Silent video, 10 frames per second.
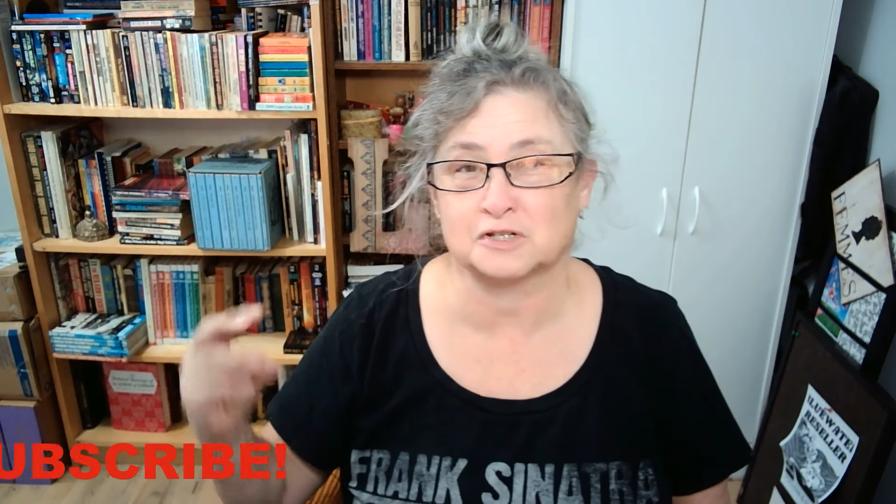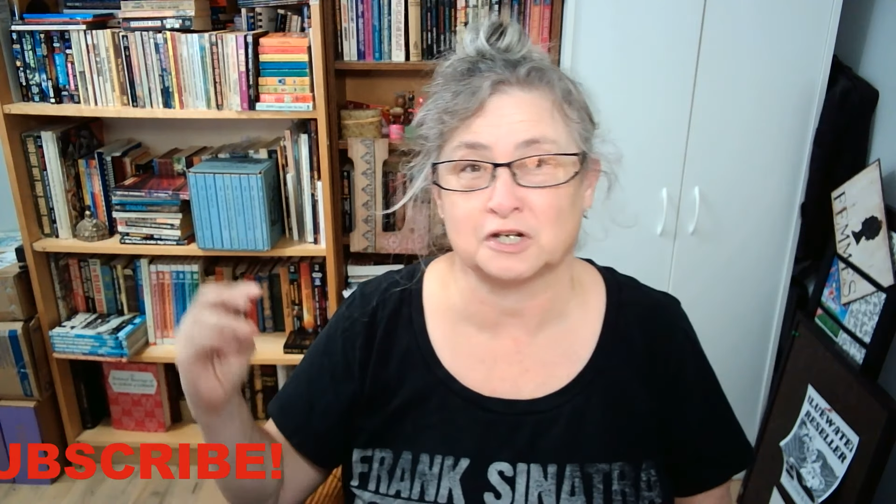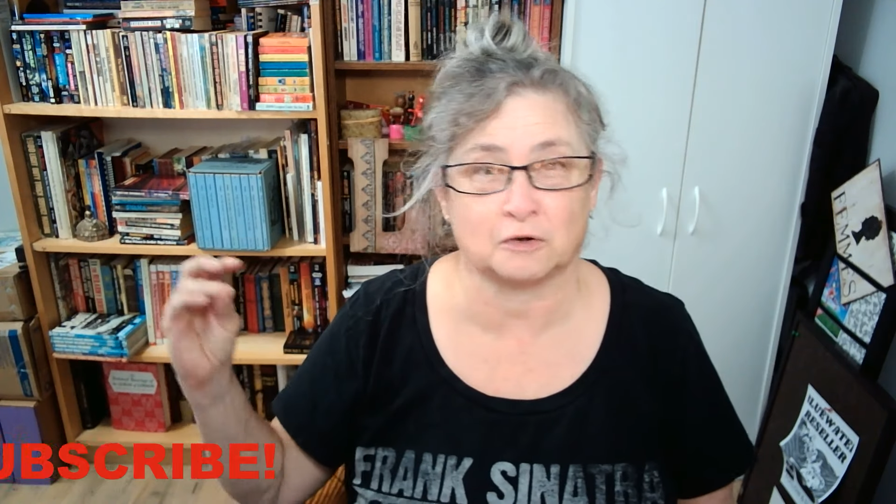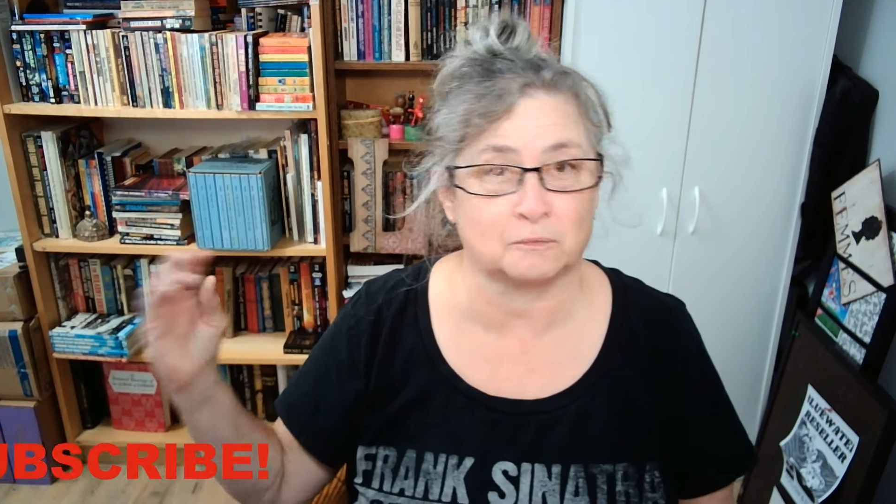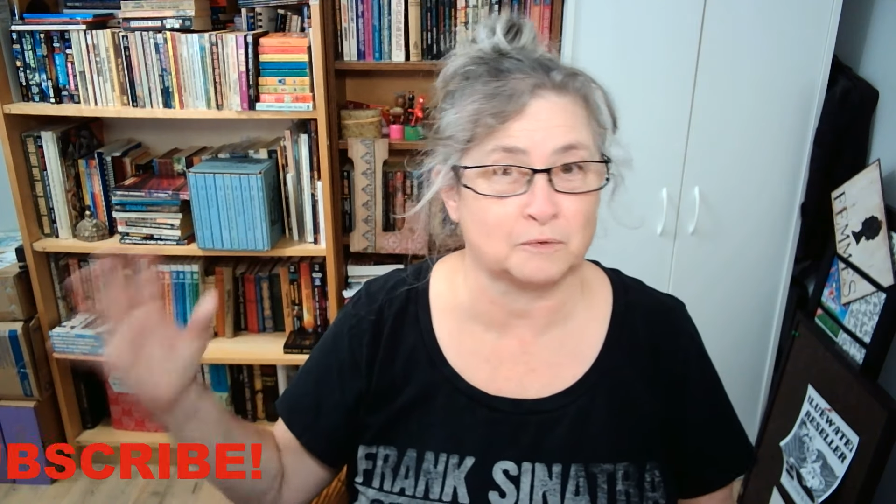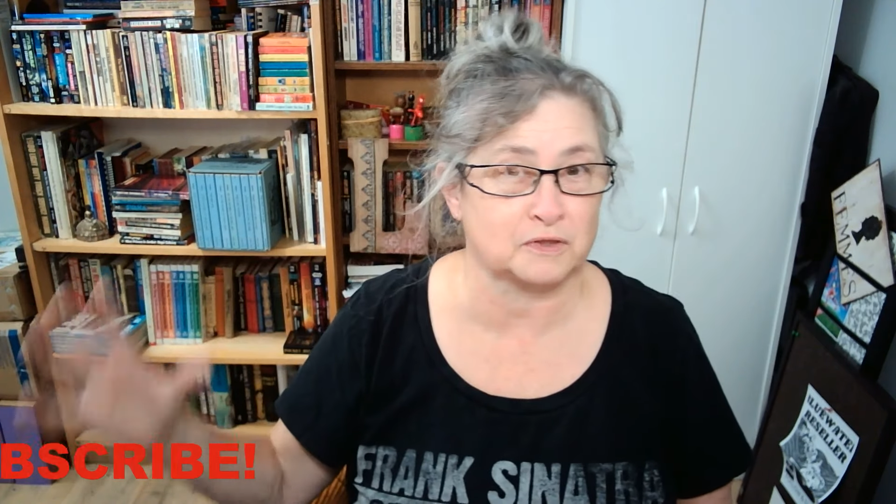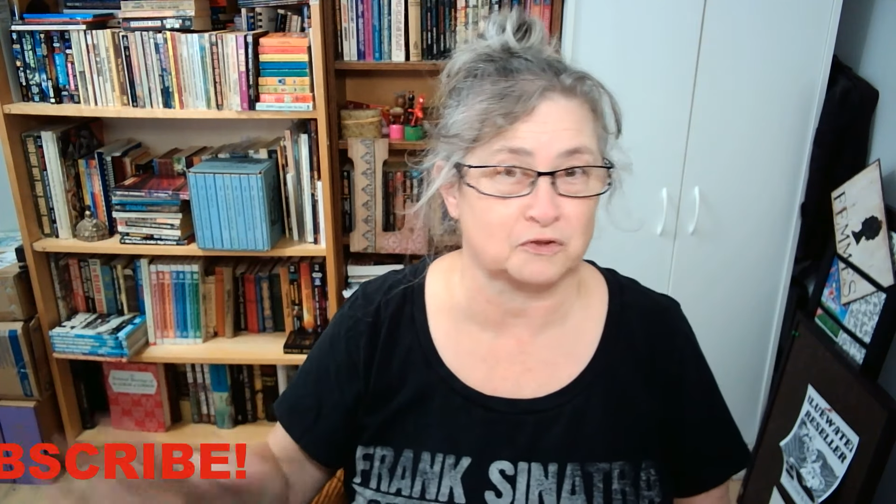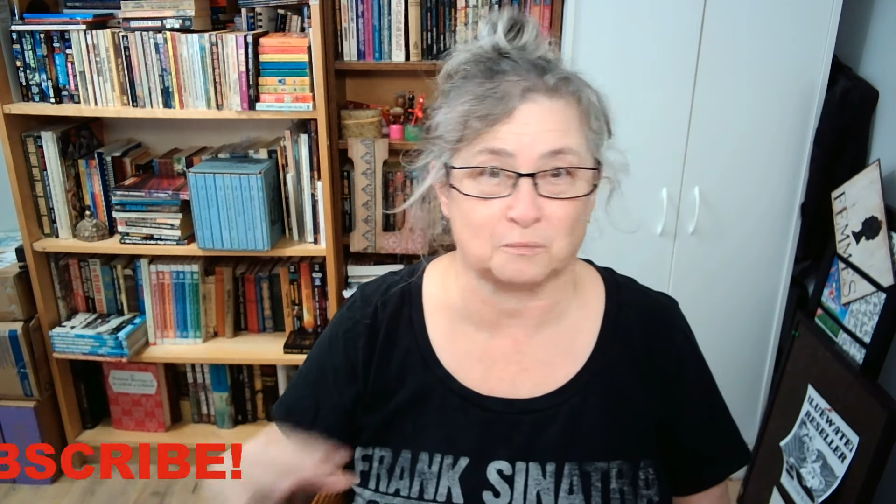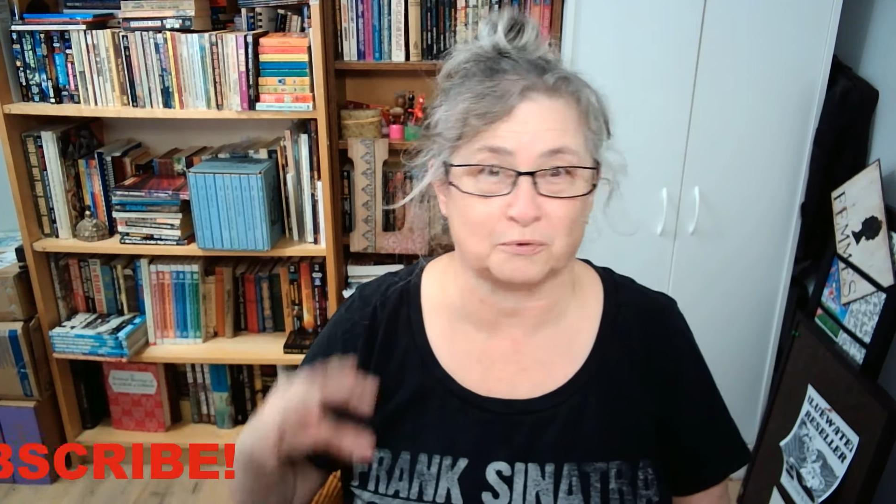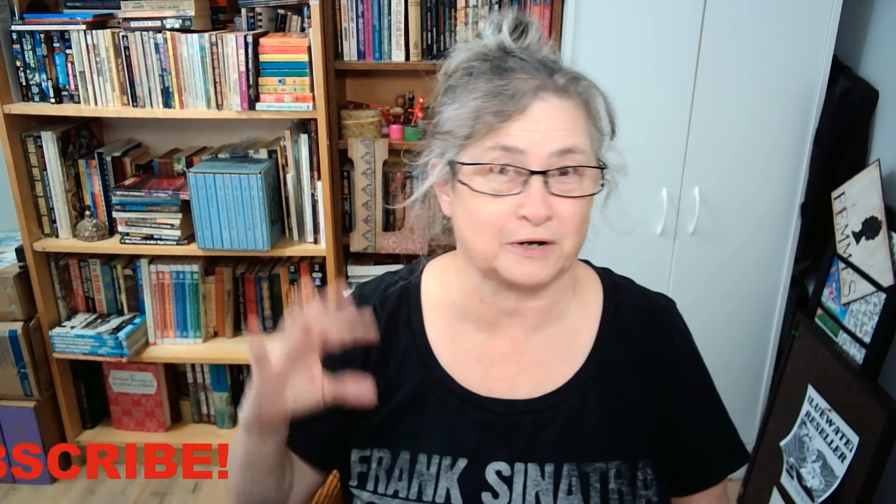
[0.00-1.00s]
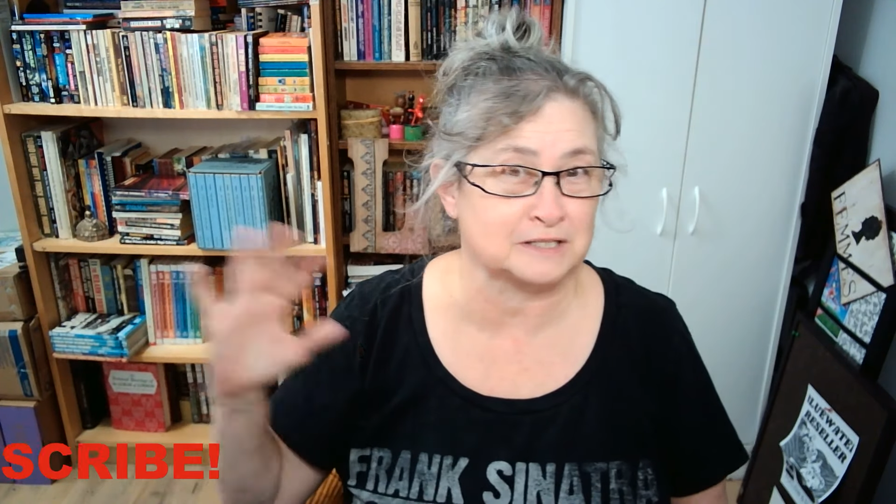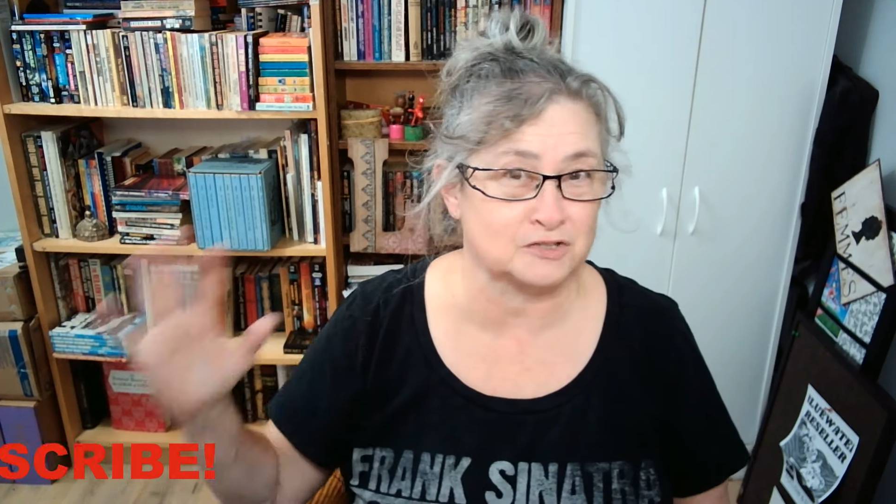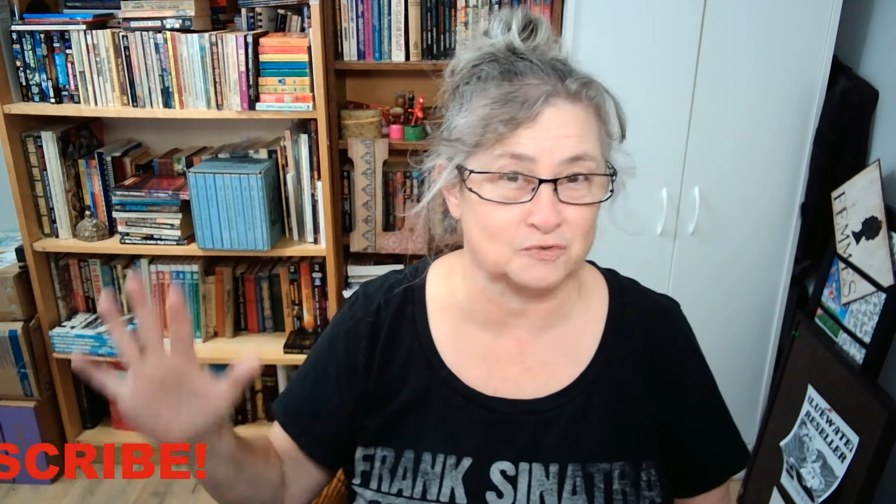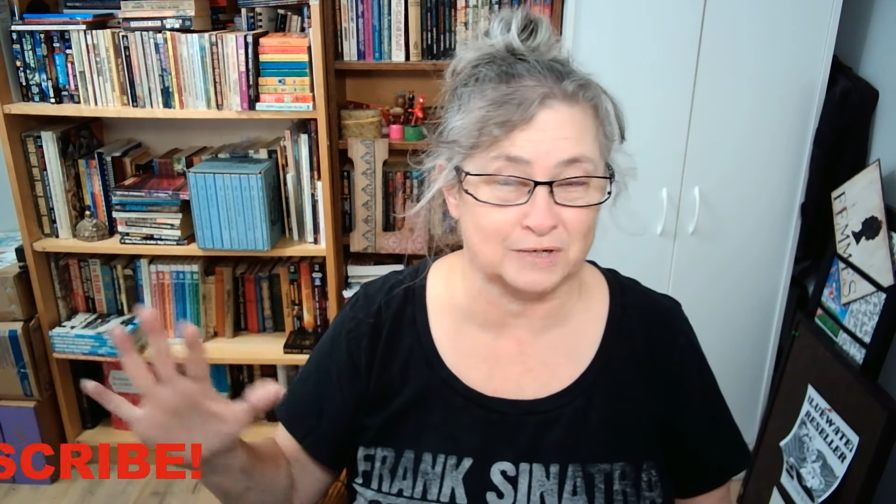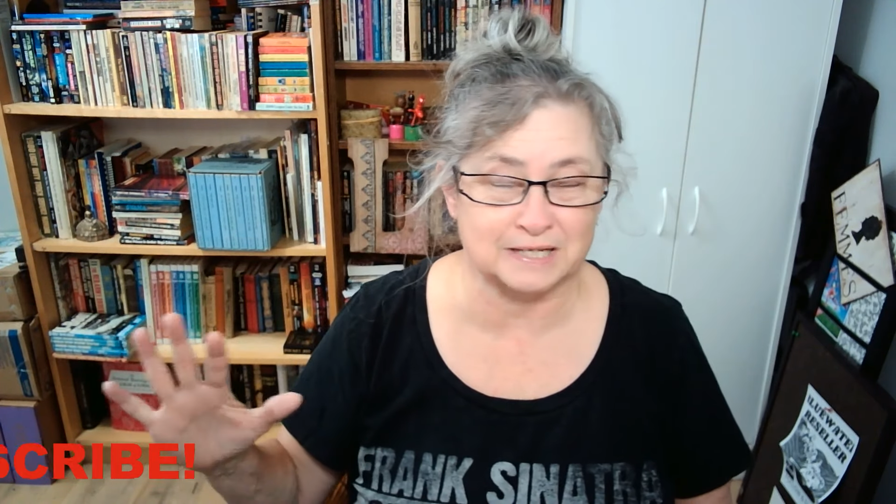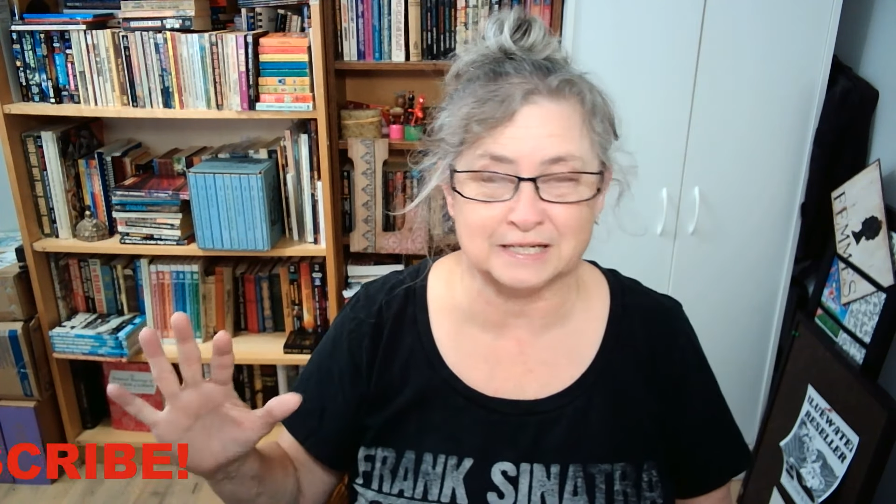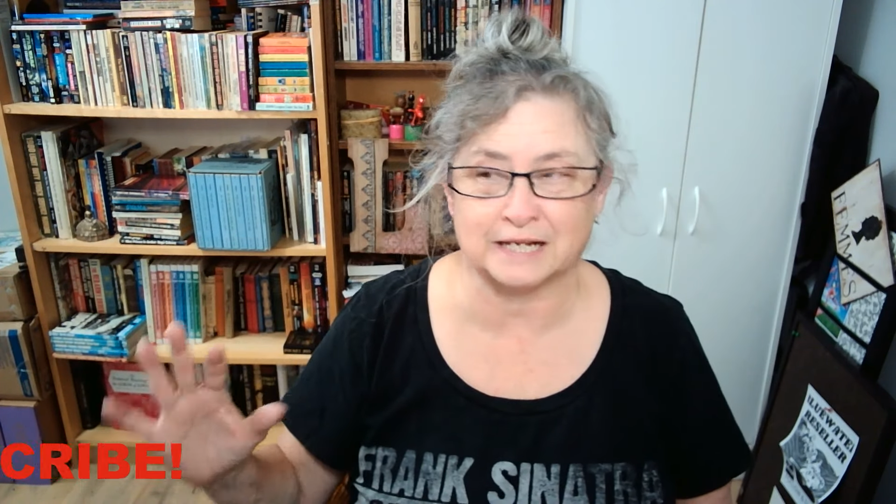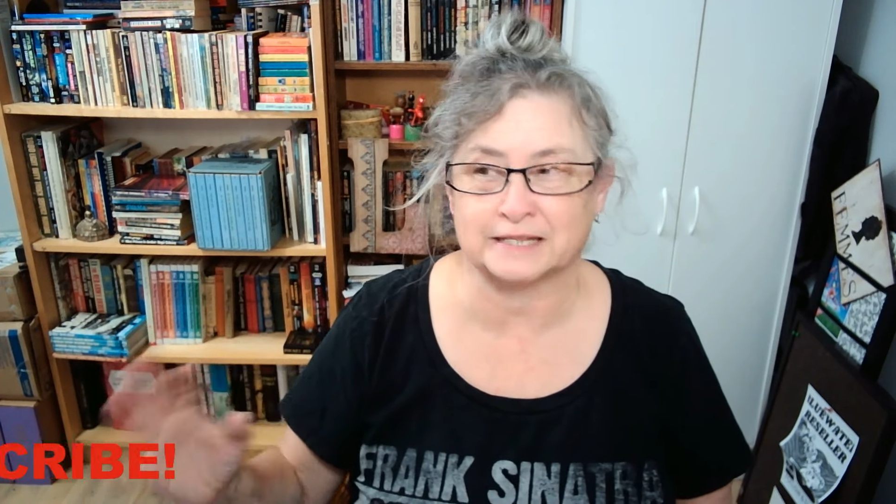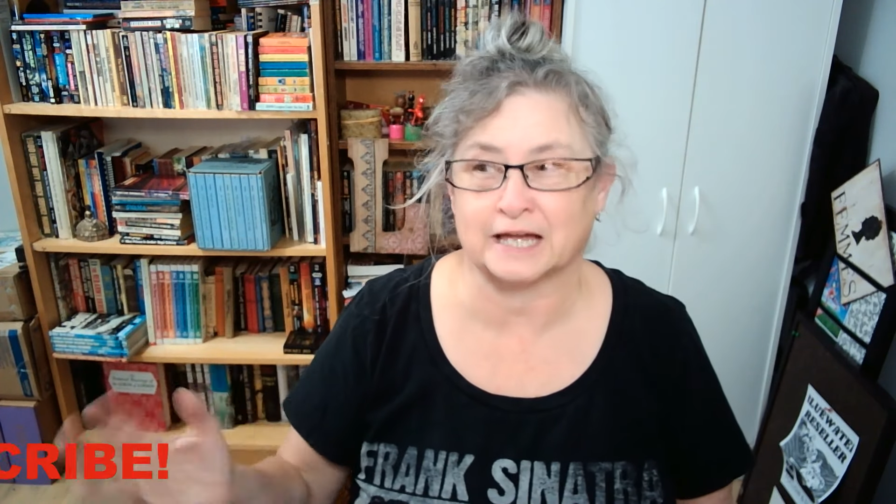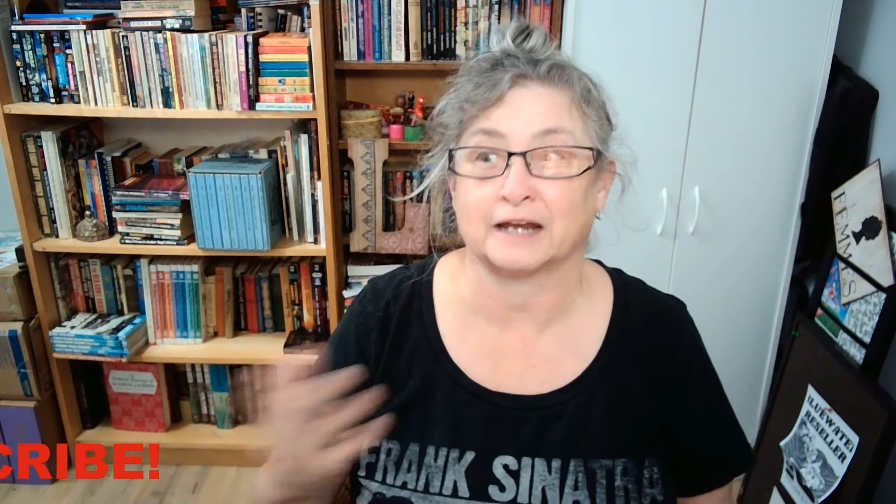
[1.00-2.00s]
you know, with their prices or anything
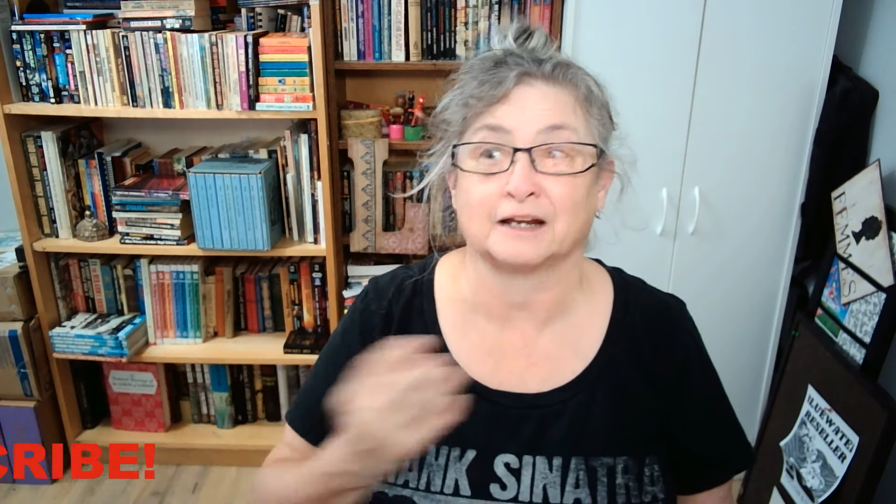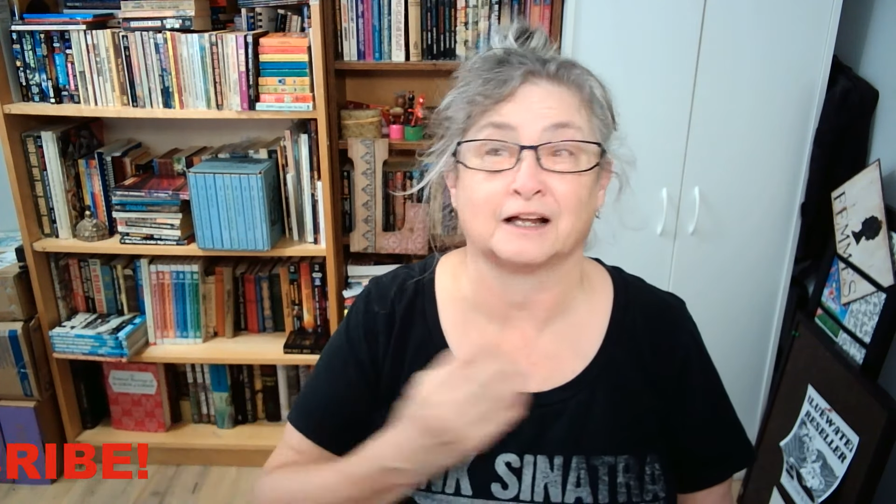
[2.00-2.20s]
like that